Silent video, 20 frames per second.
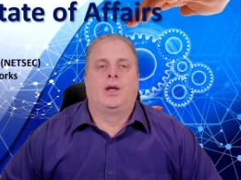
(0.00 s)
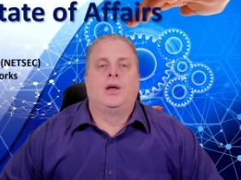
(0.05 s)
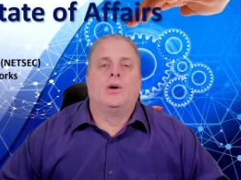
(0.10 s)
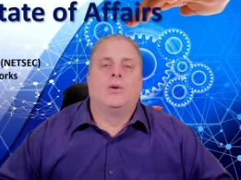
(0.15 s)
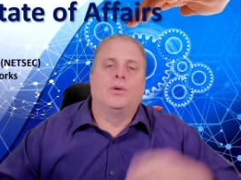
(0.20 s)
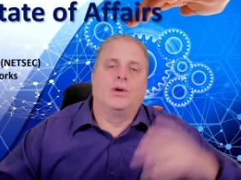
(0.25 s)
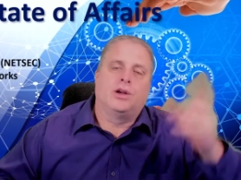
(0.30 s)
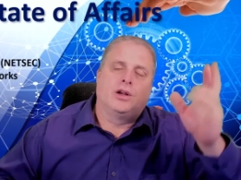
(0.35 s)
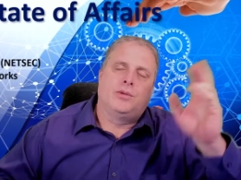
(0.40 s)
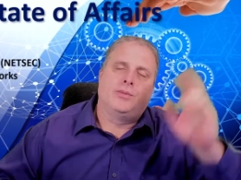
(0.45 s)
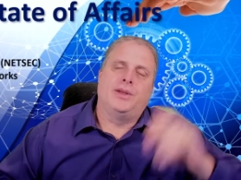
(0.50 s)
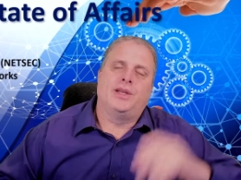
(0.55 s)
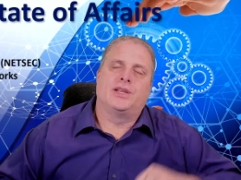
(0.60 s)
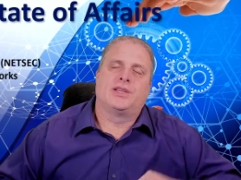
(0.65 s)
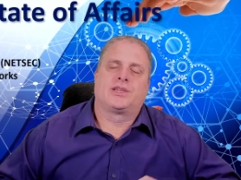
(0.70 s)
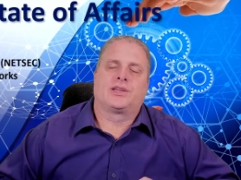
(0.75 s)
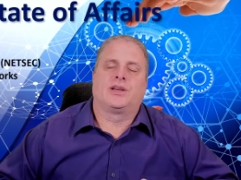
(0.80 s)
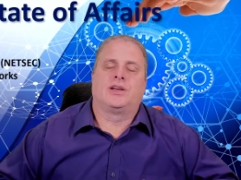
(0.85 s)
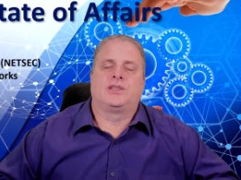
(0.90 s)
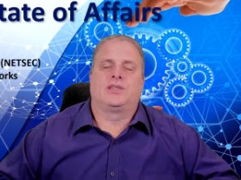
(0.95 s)
We're going to be
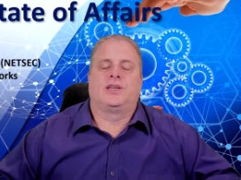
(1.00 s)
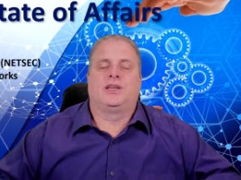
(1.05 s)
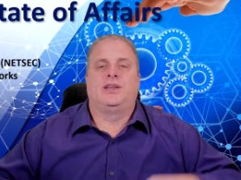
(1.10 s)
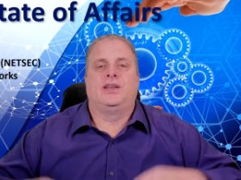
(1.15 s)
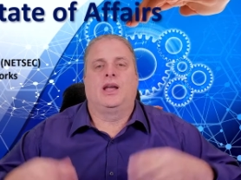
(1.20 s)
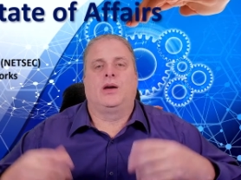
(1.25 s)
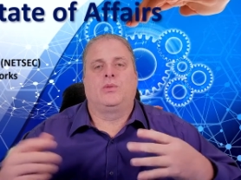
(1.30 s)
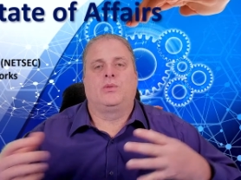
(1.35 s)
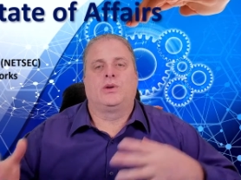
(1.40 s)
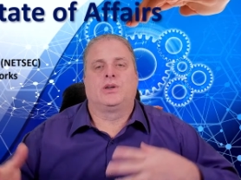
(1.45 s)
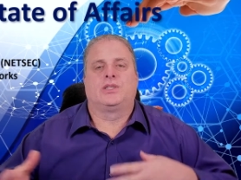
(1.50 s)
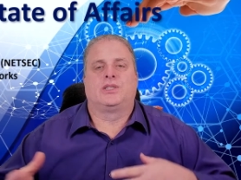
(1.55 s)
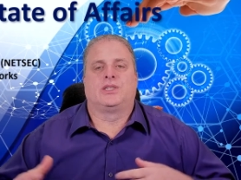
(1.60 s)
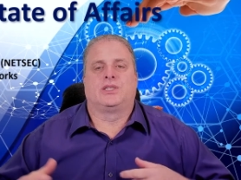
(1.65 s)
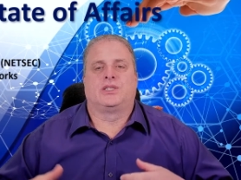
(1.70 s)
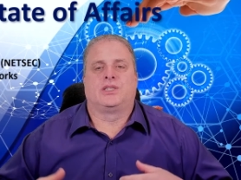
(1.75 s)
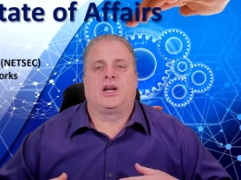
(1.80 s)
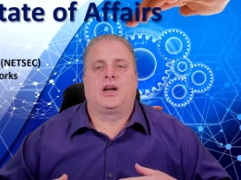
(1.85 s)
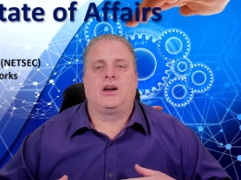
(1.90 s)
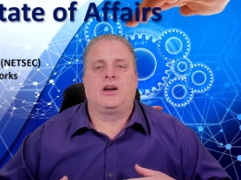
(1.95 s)
discussing networks as
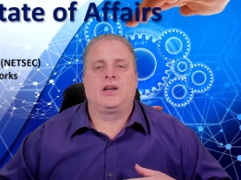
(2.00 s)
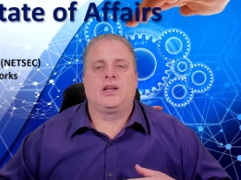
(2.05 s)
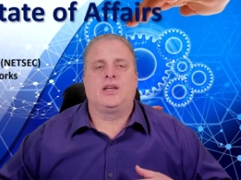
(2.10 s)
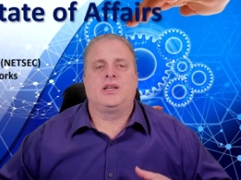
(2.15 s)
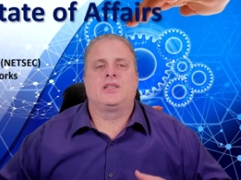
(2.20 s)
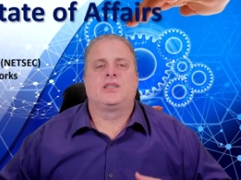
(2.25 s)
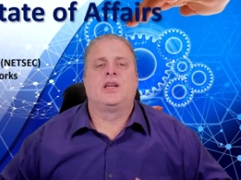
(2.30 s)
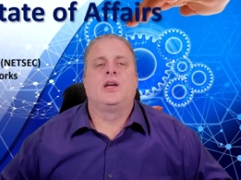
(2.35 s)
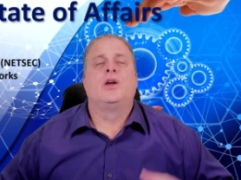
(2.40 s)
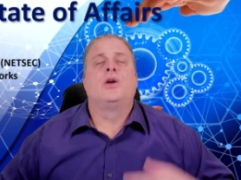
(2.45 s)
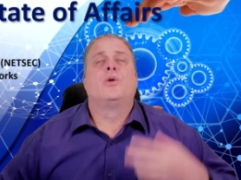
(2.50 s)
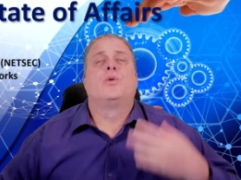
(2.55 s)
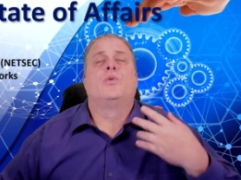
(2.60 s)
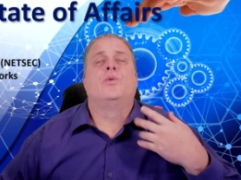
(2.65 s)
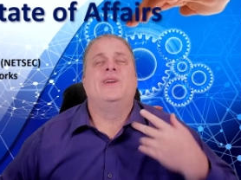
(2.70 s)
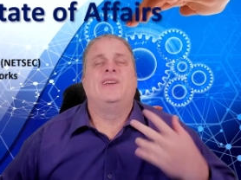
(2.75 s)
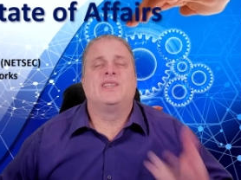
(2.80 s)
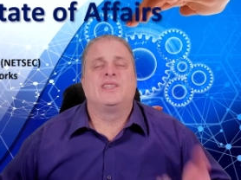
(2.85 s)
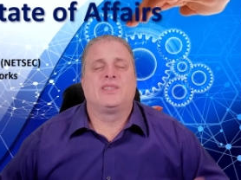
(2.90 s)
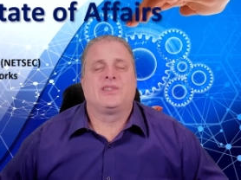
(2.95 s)
targets,
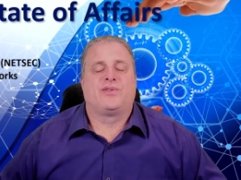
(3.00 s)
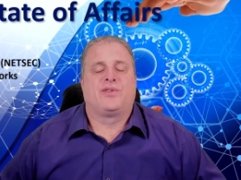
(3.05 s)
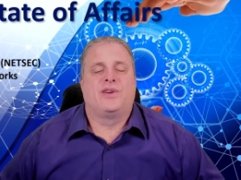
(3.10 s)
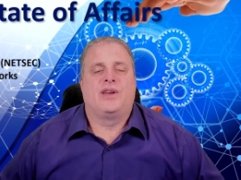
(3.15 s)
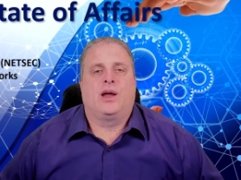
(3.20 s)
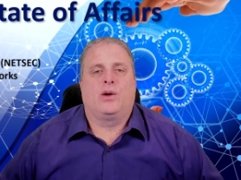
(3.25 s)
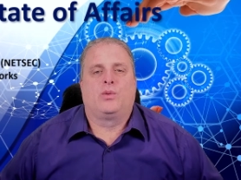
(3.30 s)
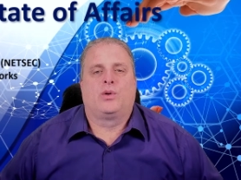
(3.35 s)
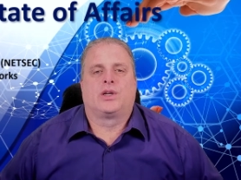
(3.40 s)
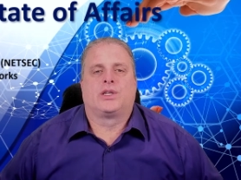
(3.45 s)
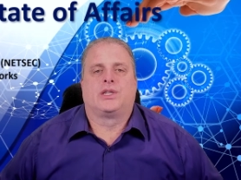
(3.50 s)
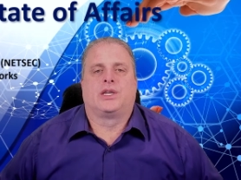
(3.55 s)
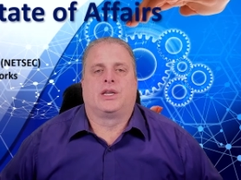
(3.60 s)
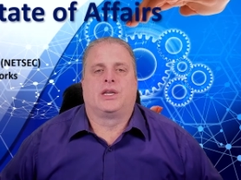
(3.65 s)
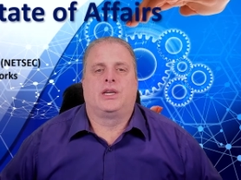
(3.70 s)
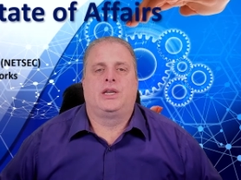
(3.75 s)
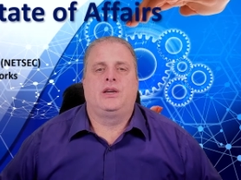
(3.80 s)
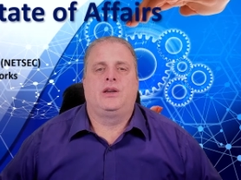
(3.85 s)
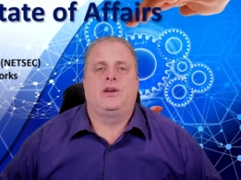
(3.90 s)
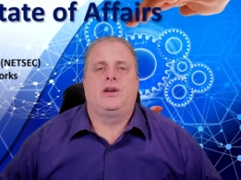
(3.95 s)
reasons for network
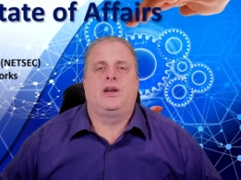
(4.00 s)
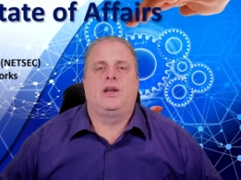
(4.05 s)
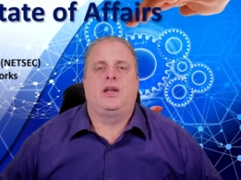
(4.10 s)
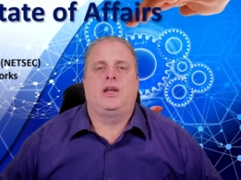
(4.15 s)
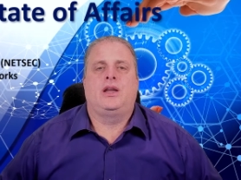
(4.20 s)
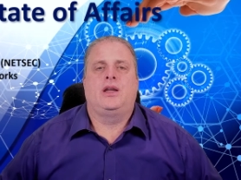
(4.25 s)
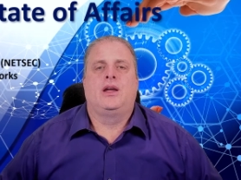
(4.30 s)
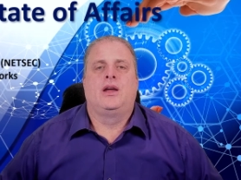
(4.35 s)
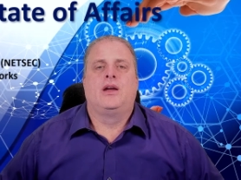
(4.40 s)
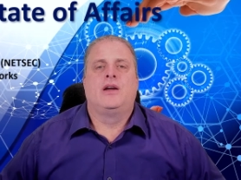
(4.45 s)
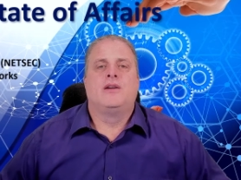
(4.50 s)
security,